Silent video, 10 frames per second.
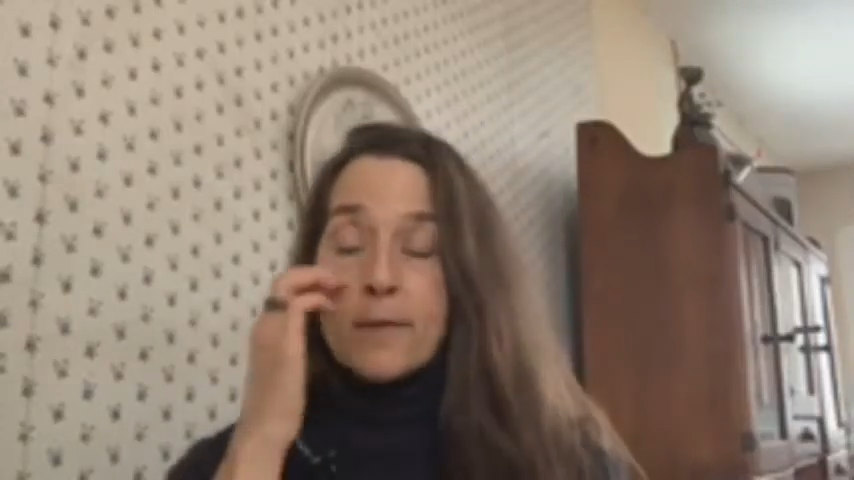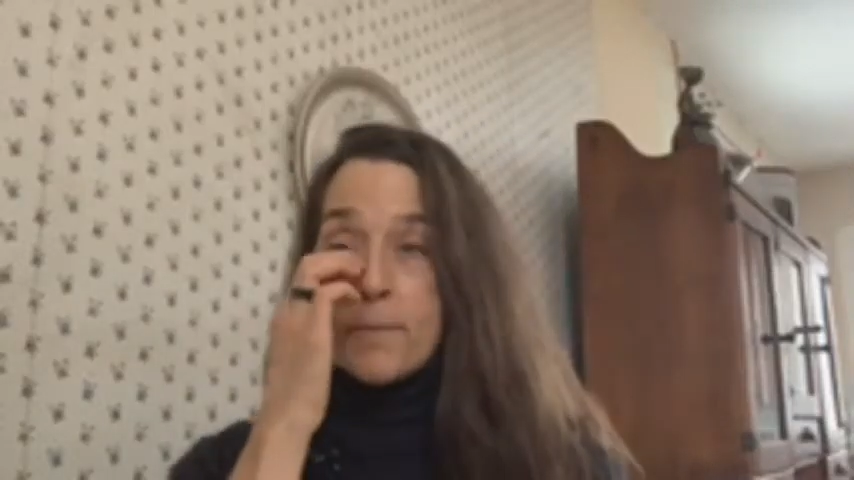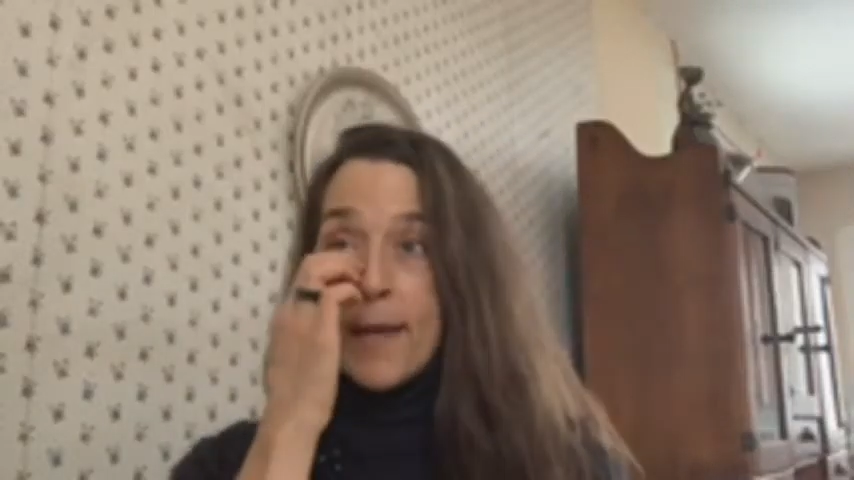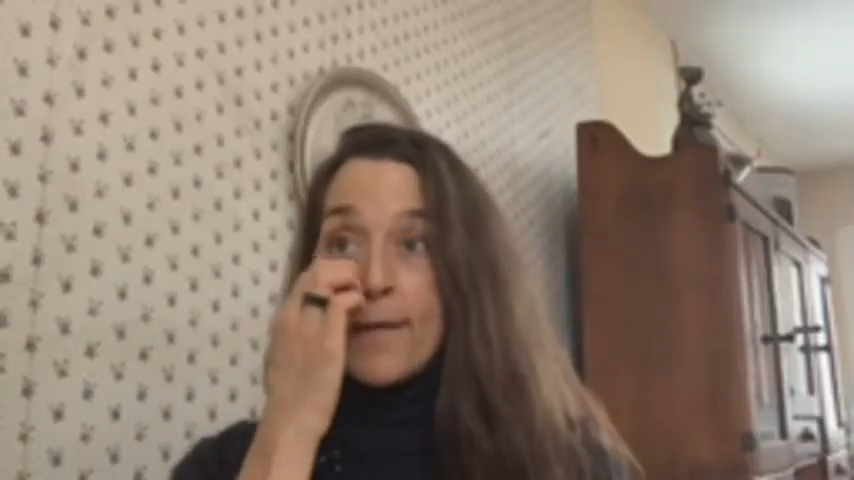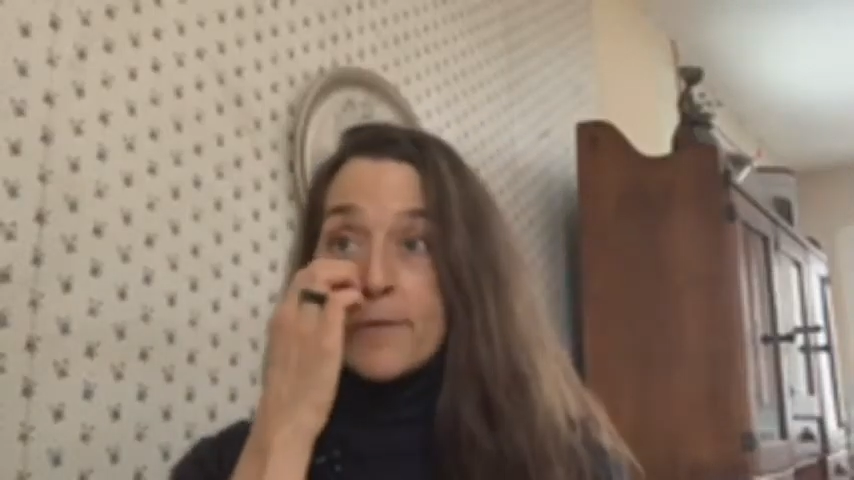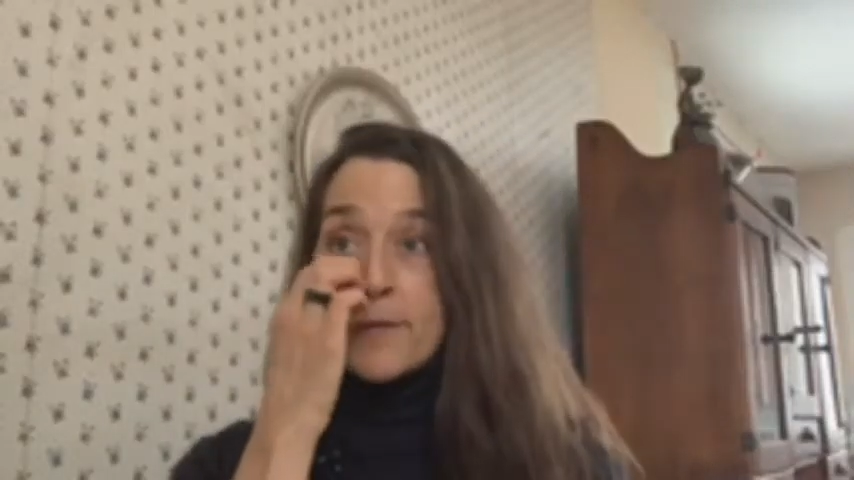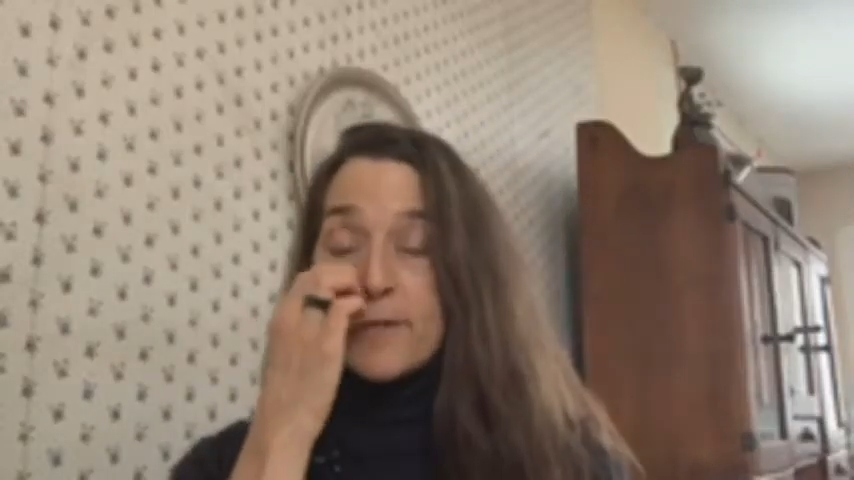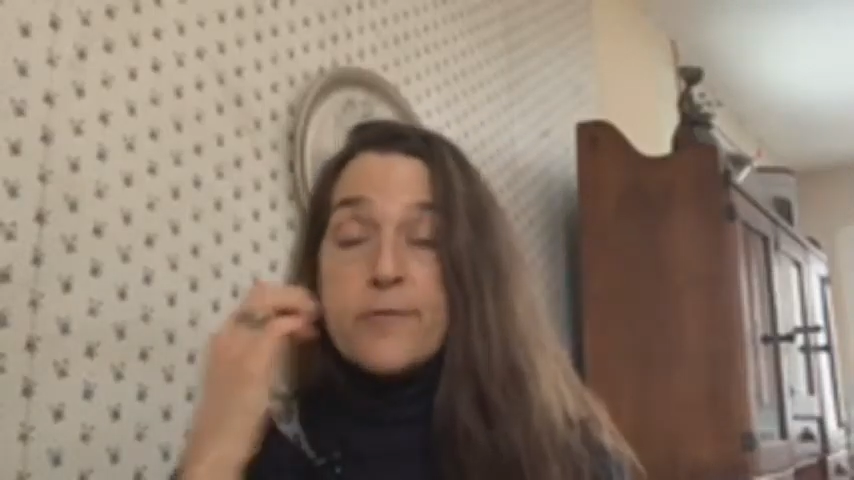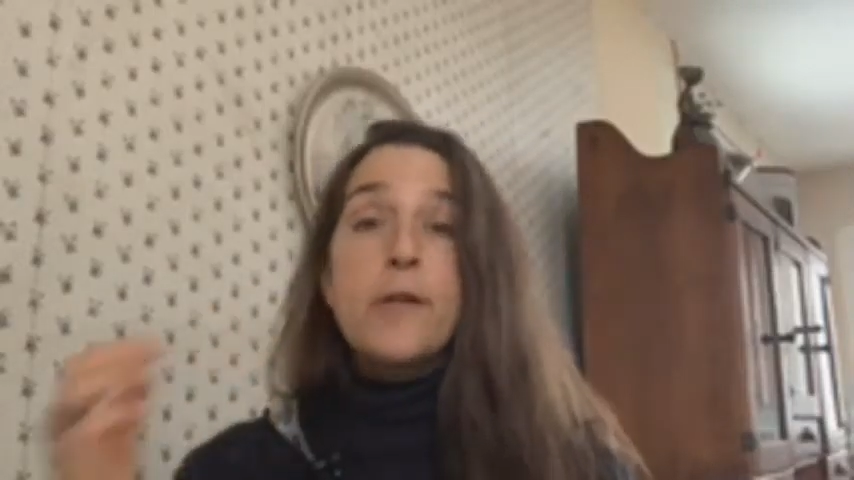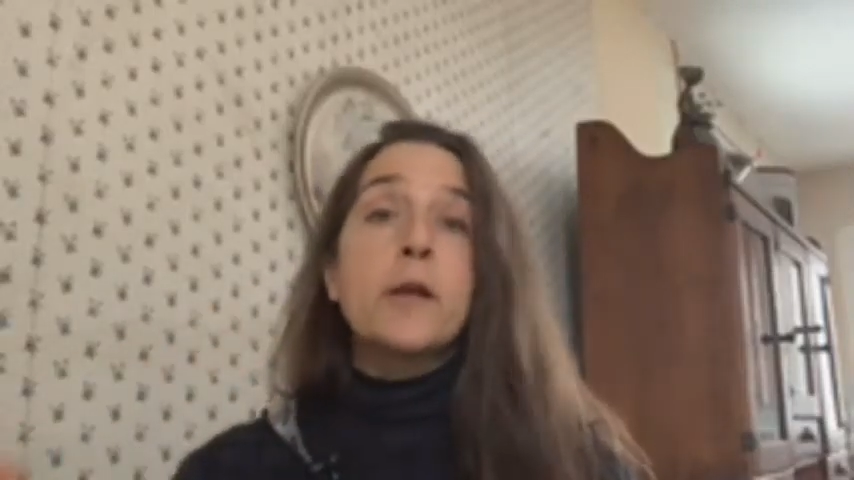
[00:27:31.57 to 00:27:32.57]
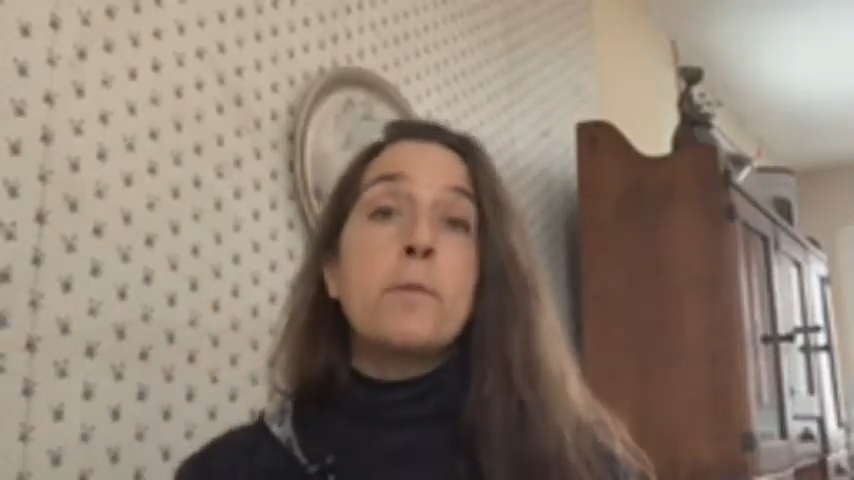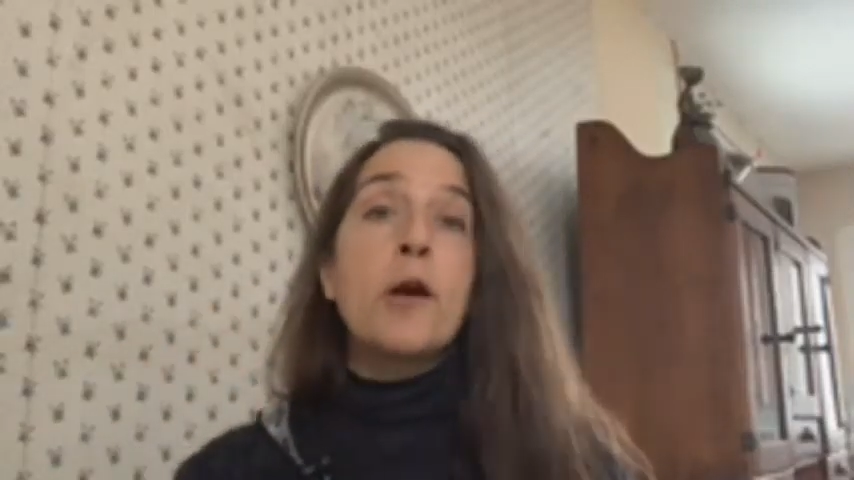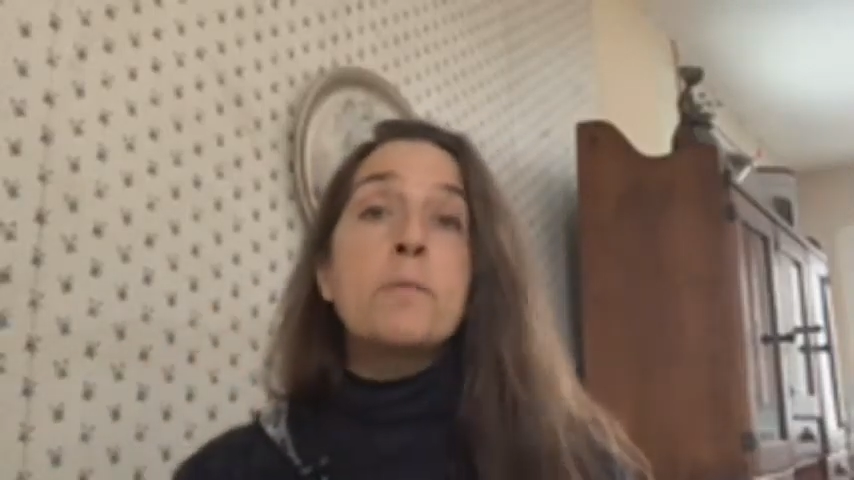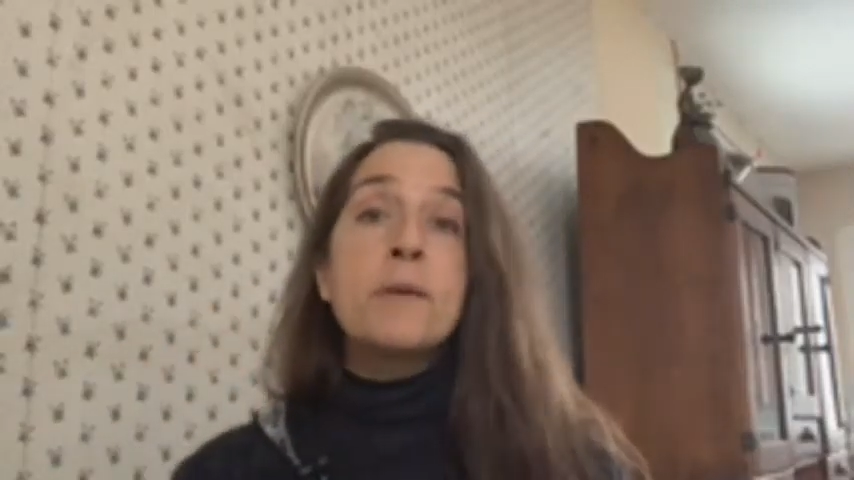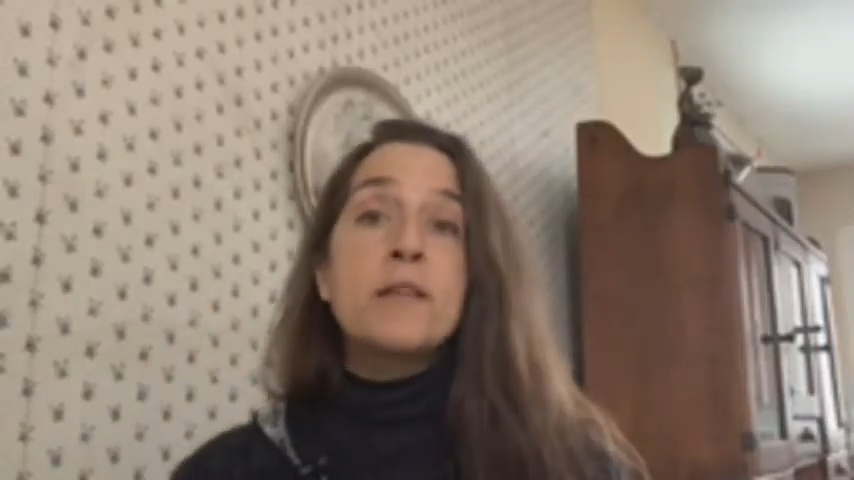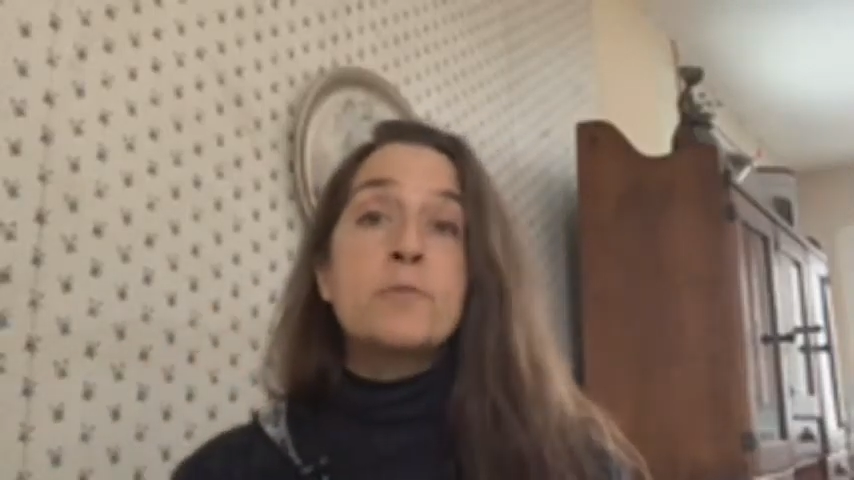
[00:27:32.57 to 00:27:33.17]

and the behavior starts falling apart because